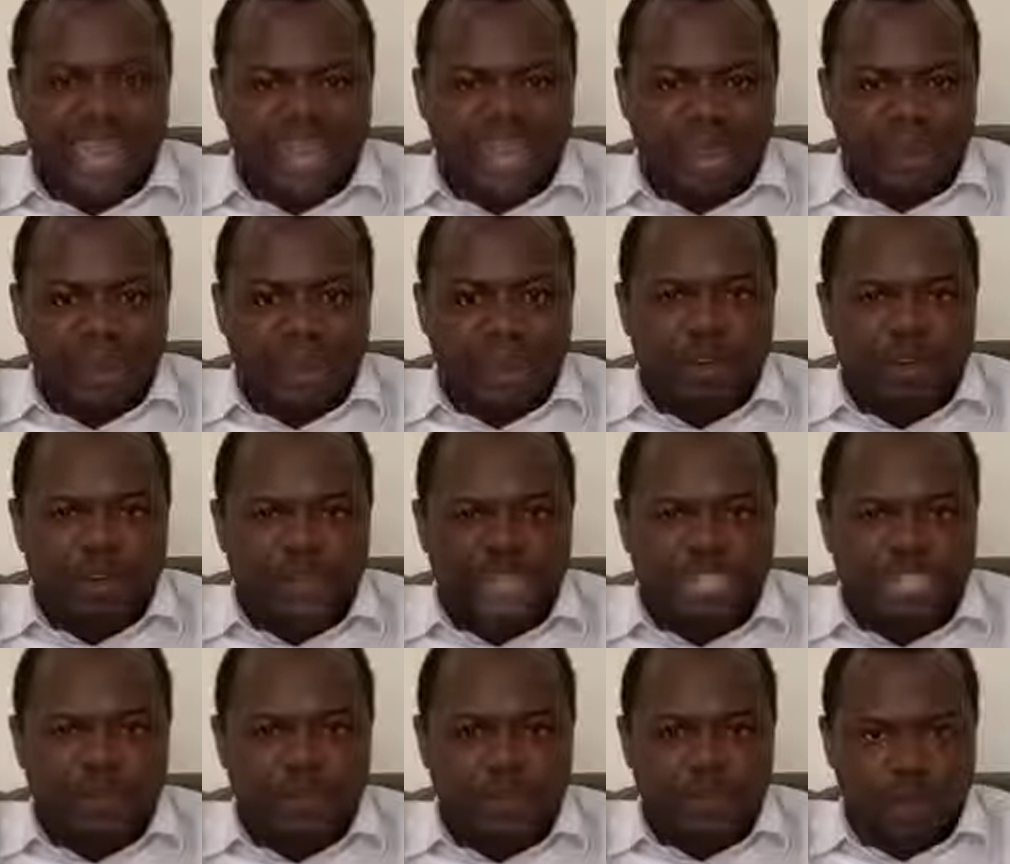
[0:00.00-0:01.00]
Ayaba
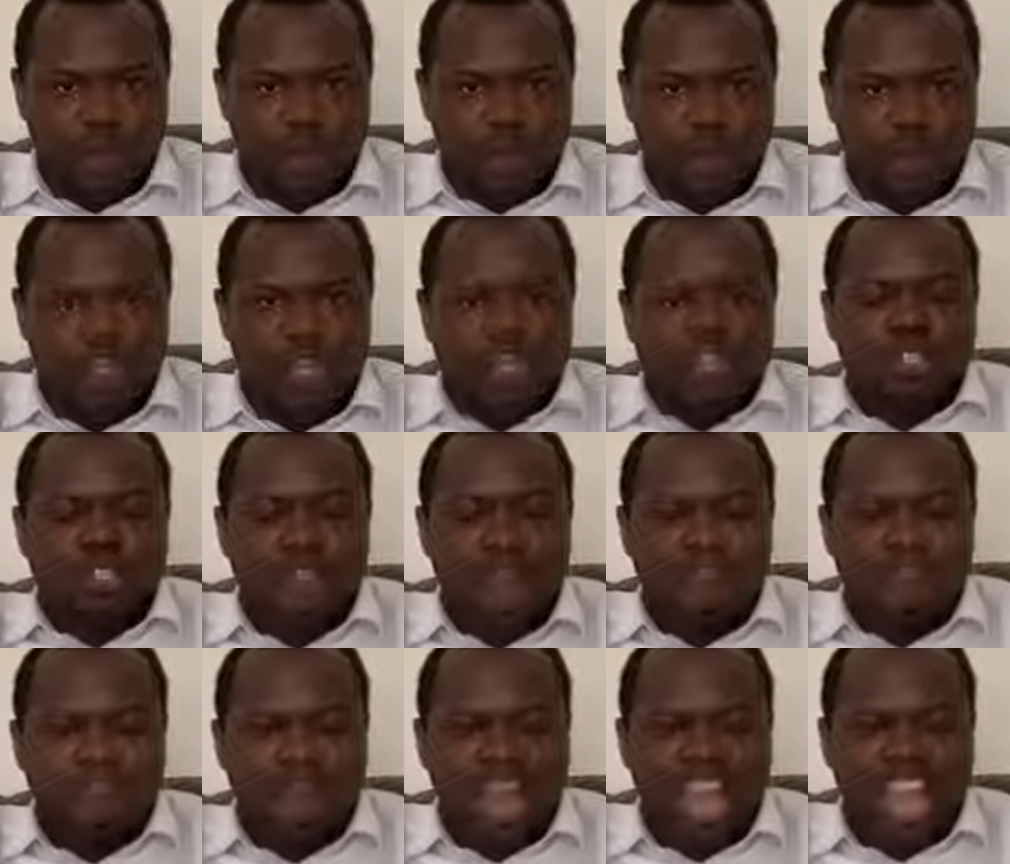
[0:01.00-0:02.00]
raise funds to
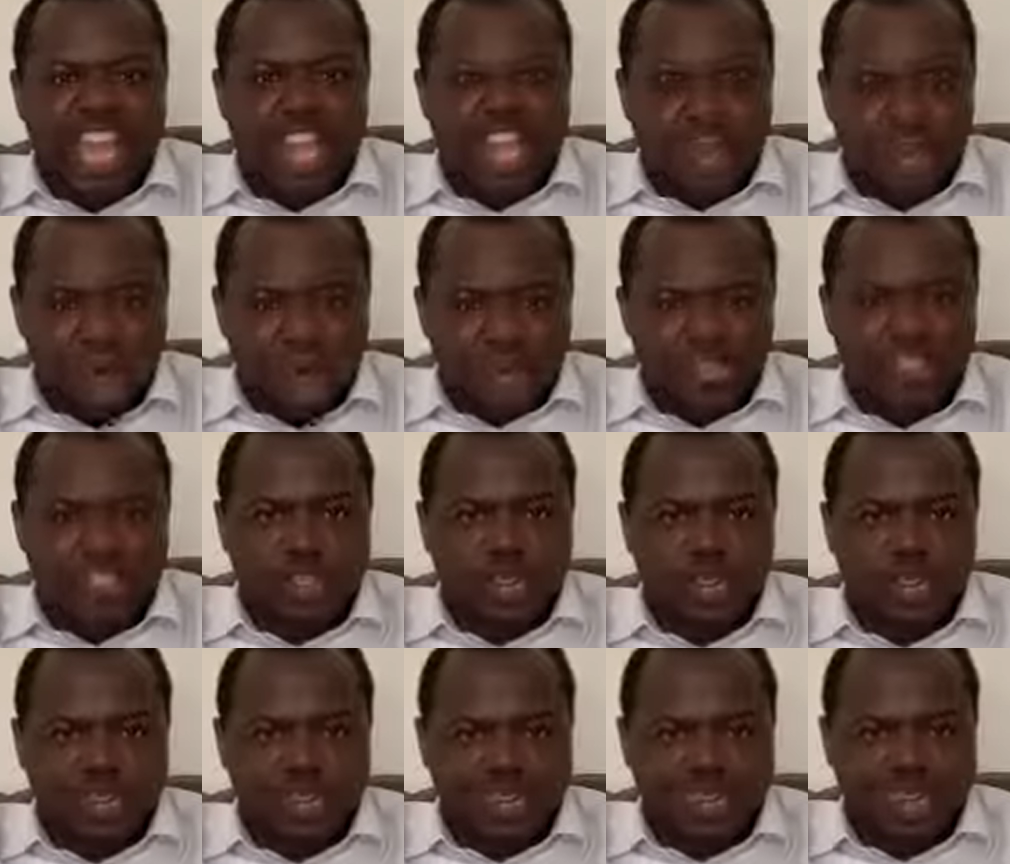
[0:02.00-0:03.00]
buy guns
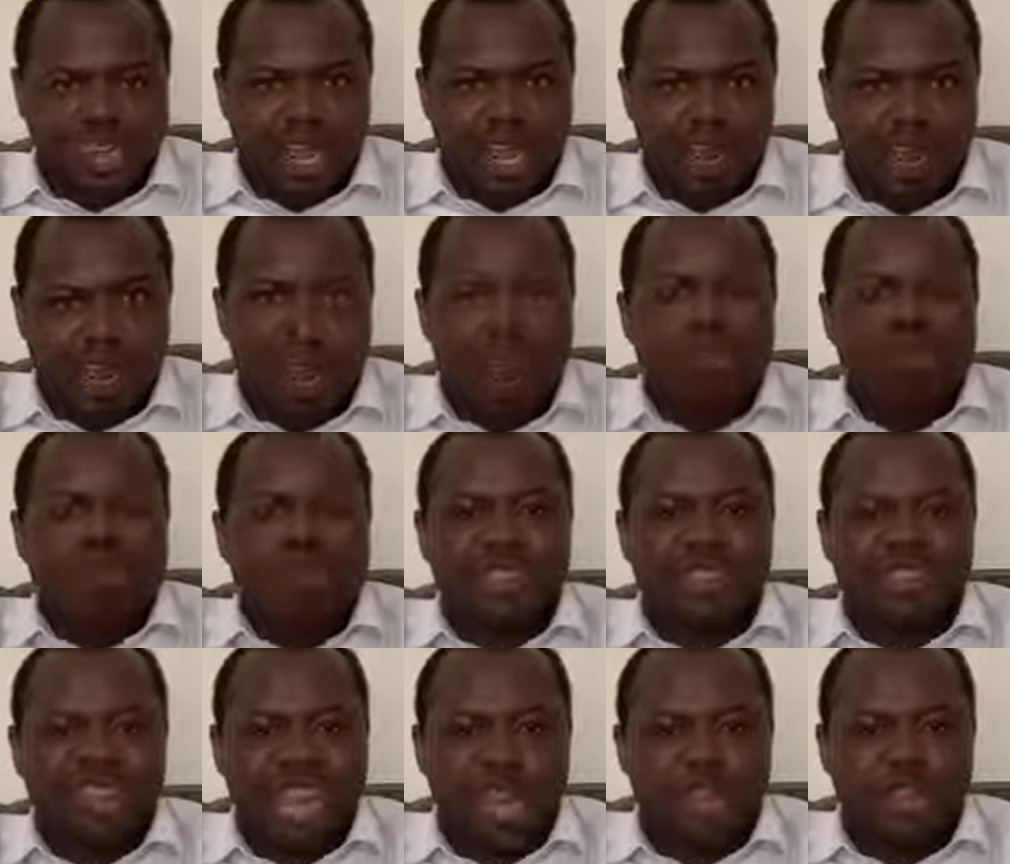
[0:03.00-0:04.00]
on the ground
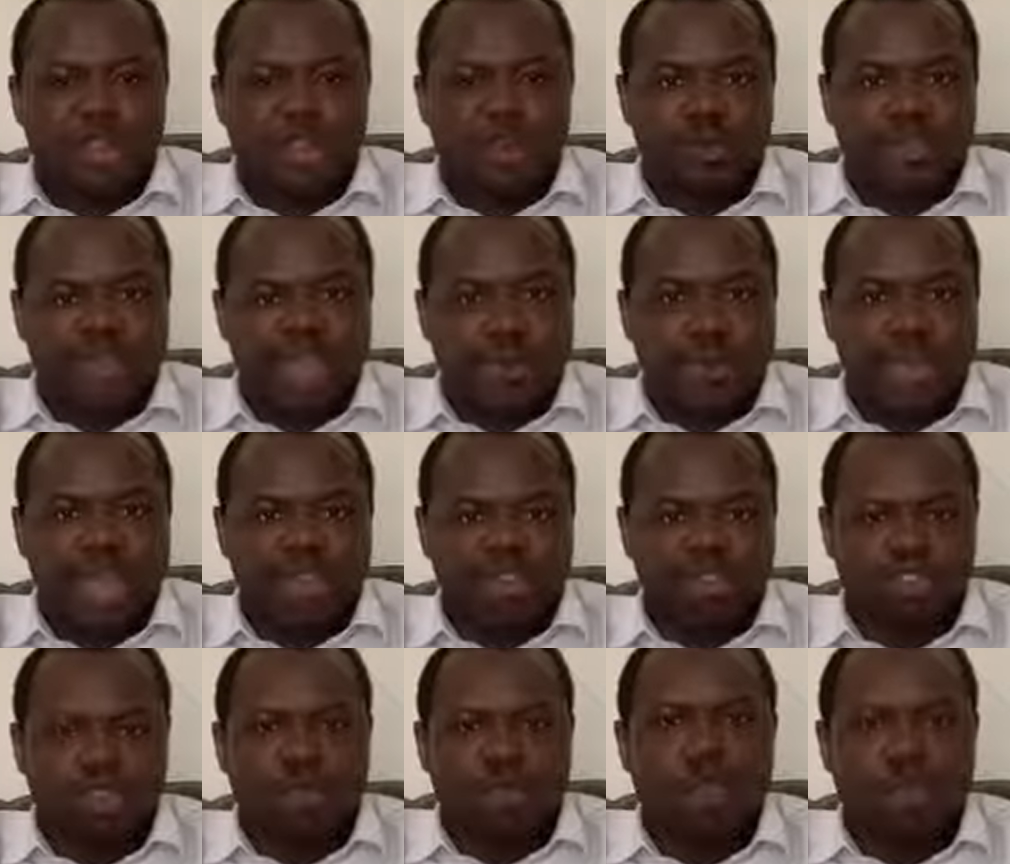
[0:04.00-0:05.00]
without using my
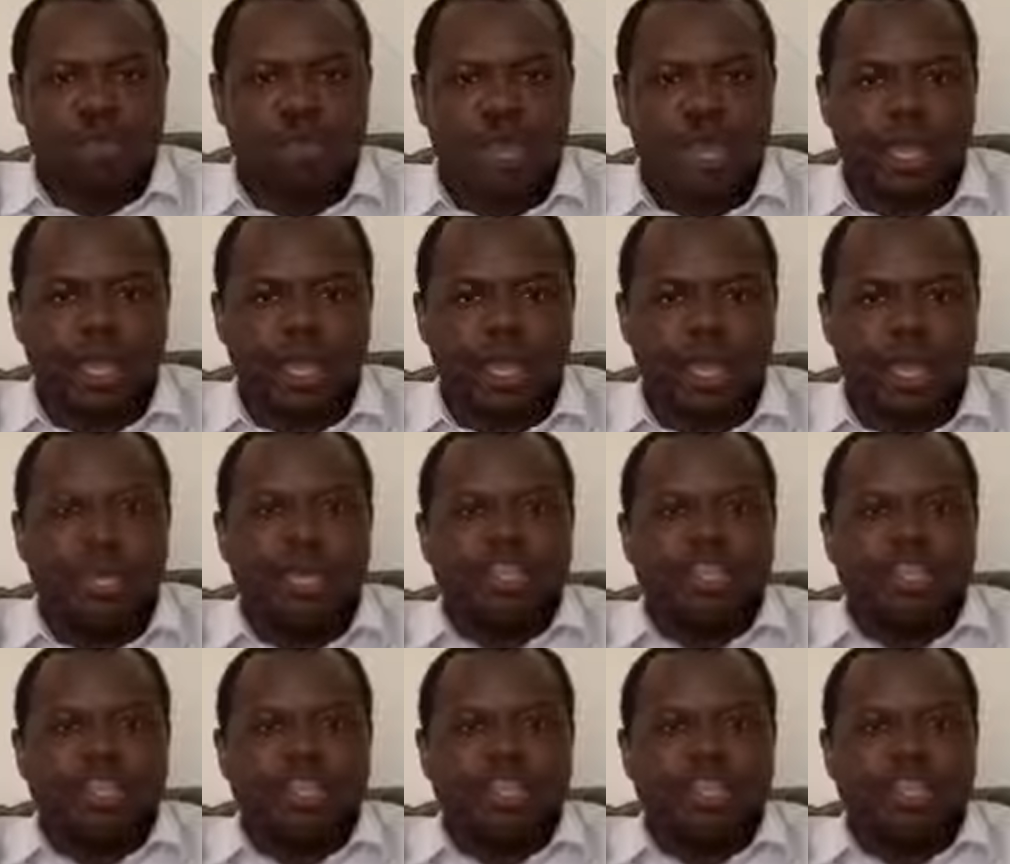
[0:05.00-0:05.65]
trip to Boya?